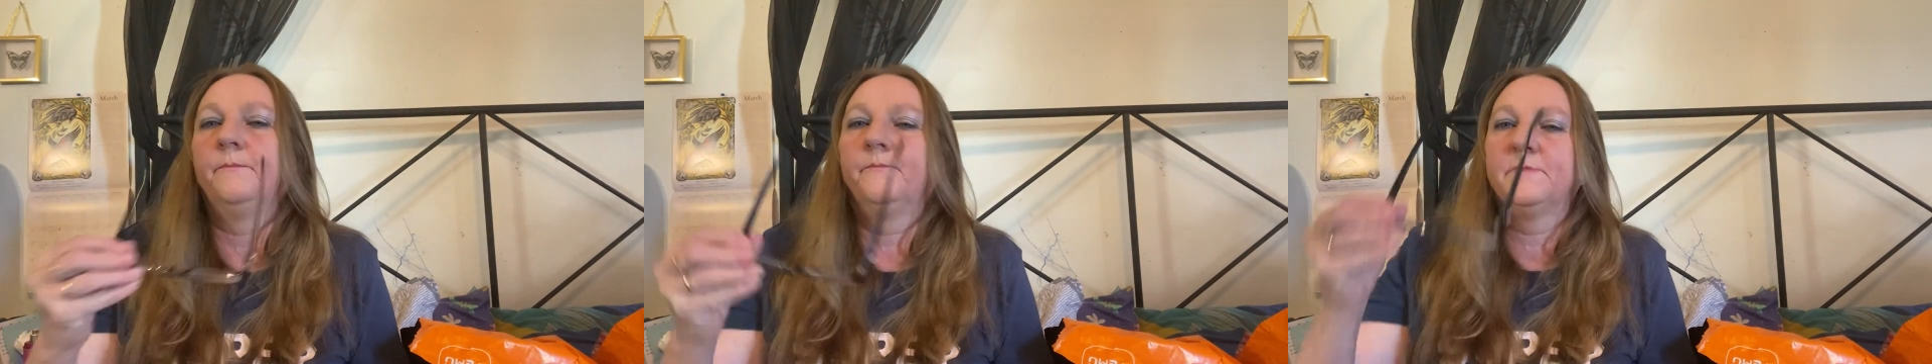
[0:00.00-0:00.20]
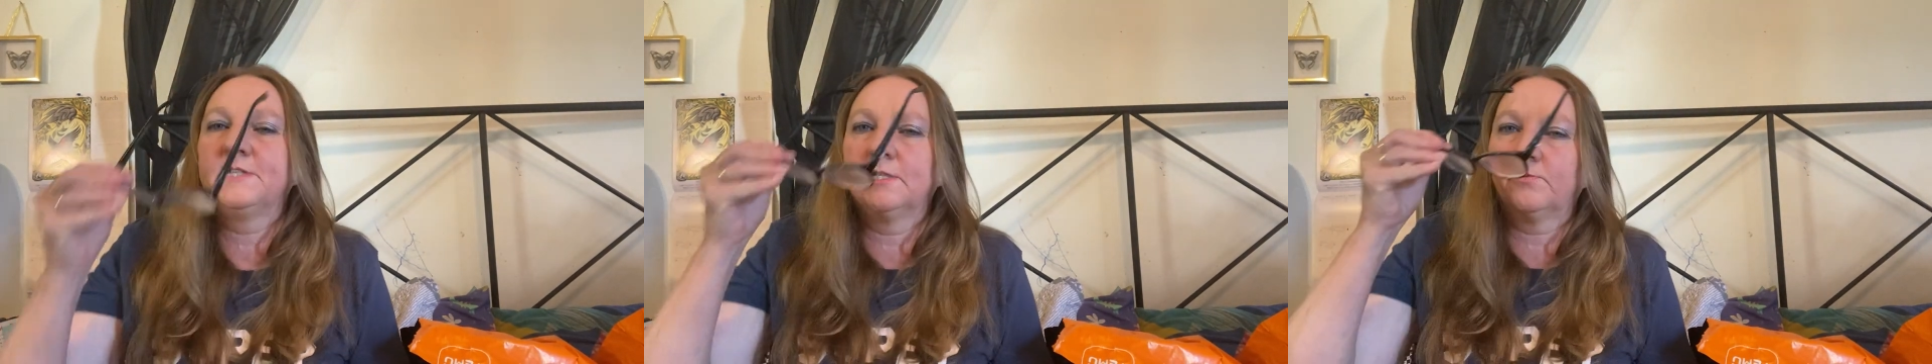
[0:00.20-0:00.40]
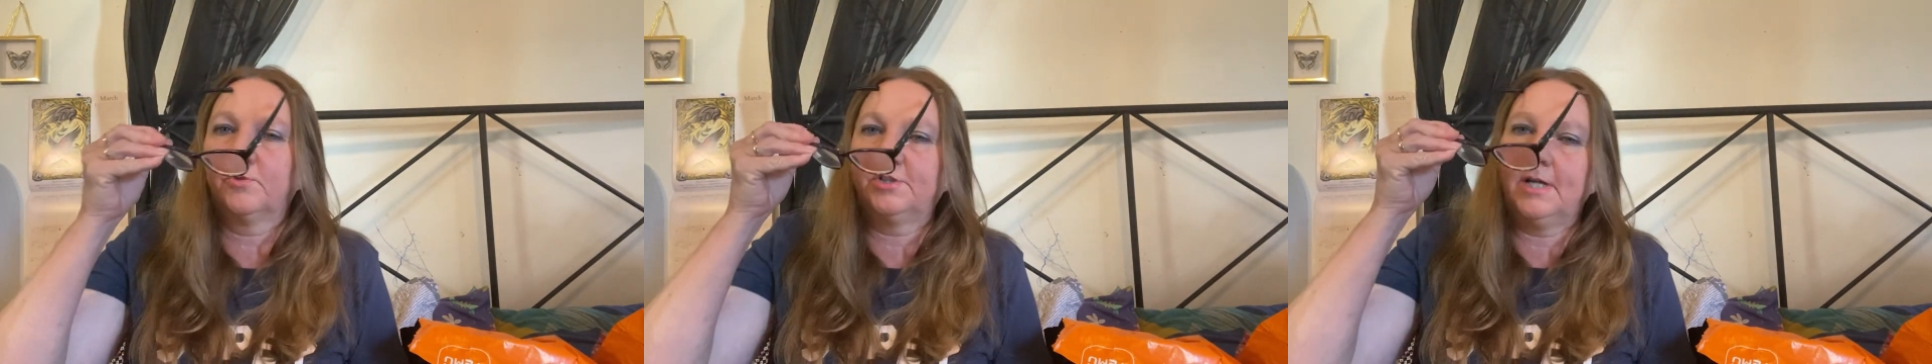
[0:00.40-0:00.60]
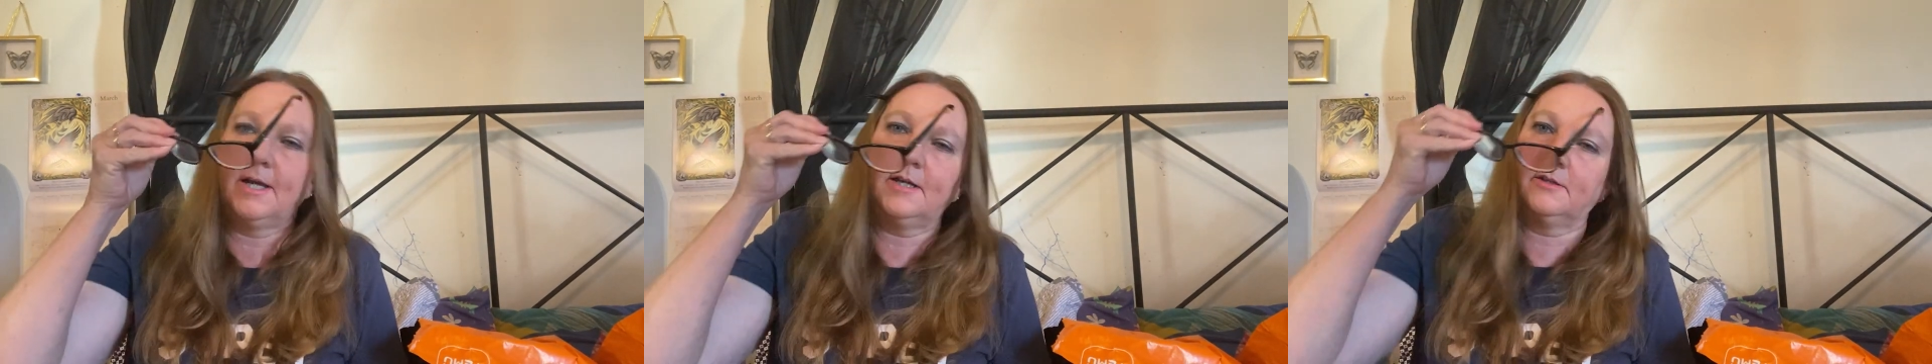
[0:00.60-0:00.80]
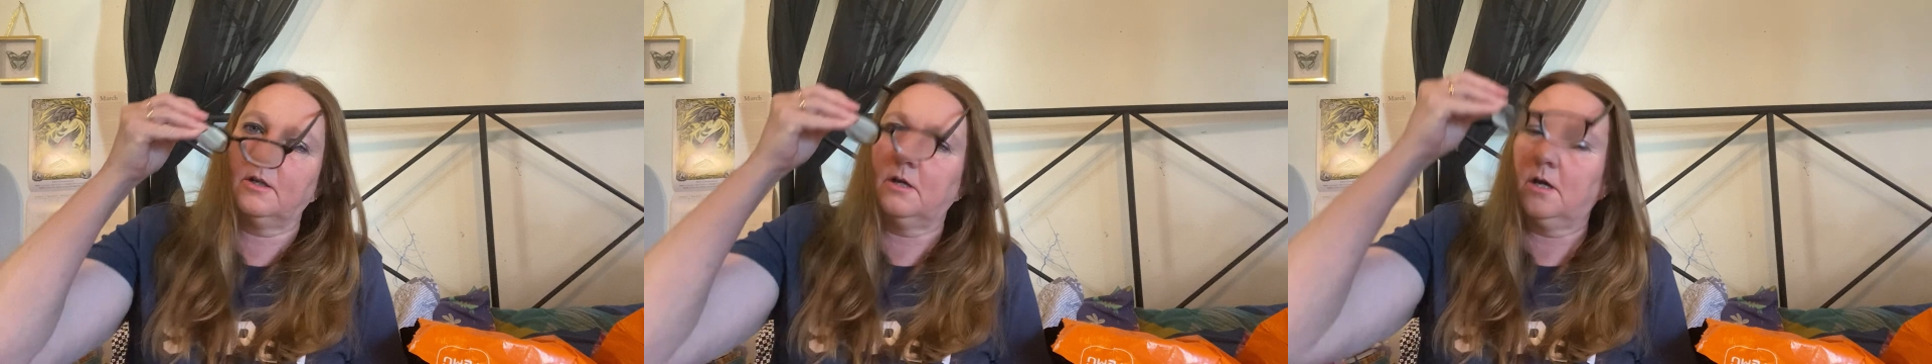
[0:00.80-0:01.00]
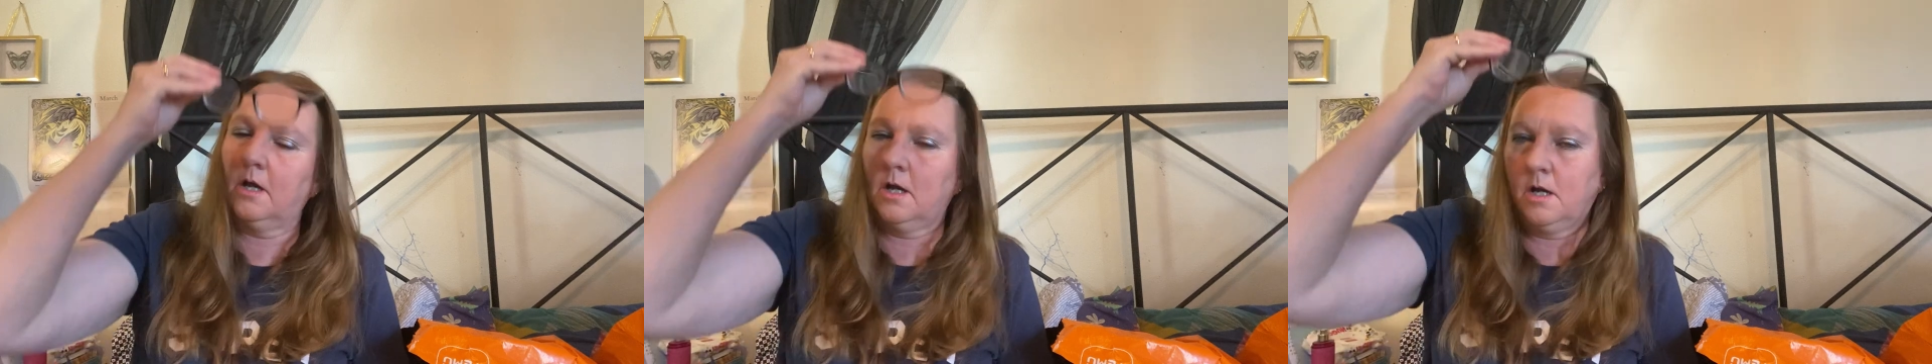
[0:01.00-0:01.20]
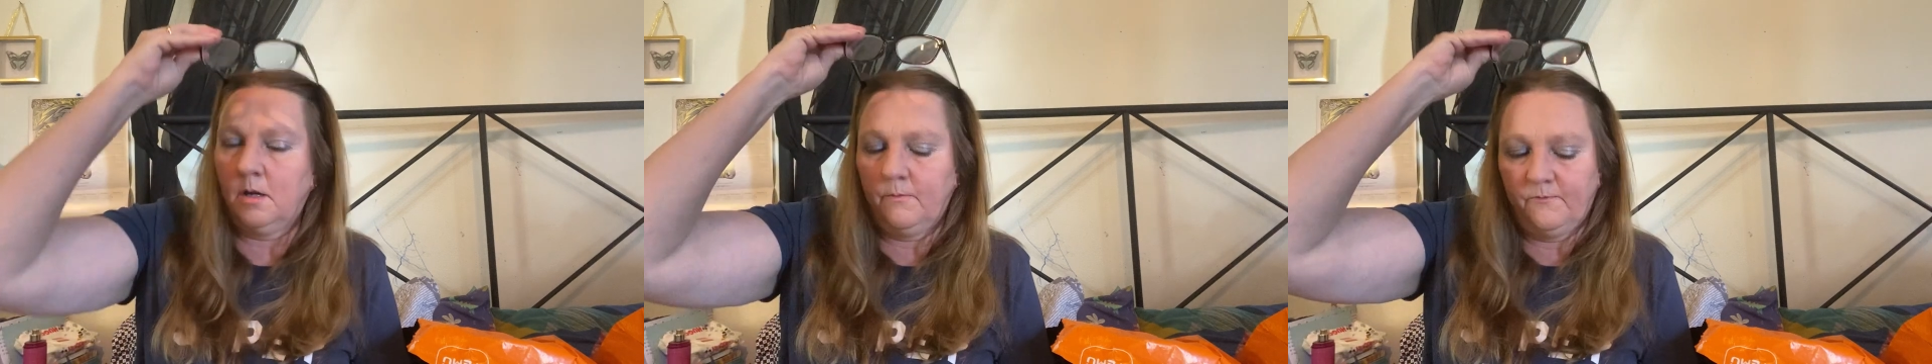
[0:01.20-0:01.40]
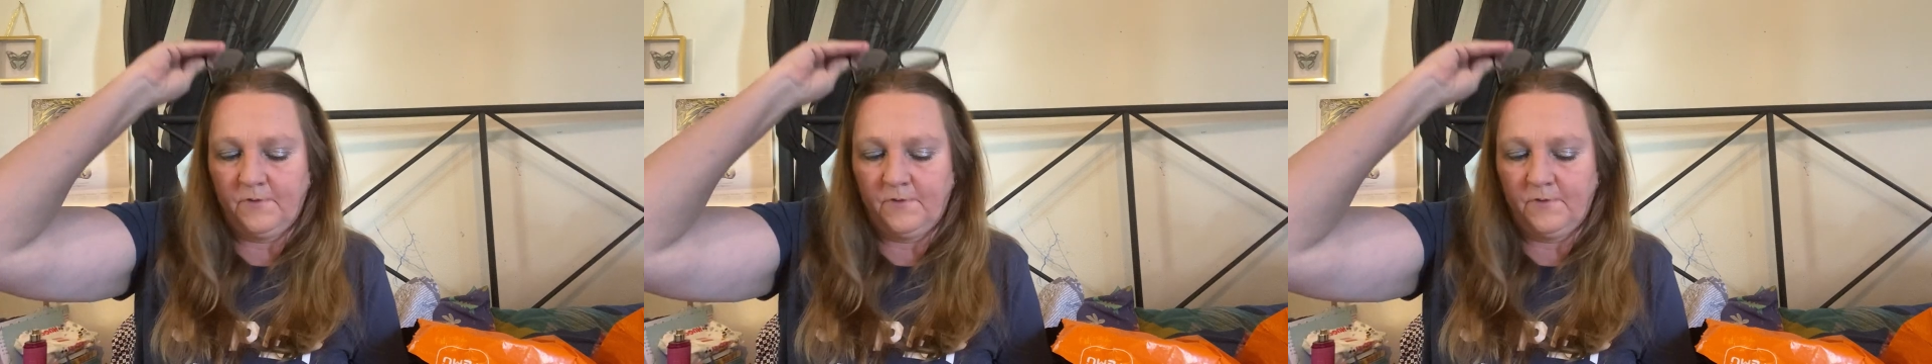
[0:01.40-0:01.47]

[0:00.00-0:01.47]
Since we're taking the um,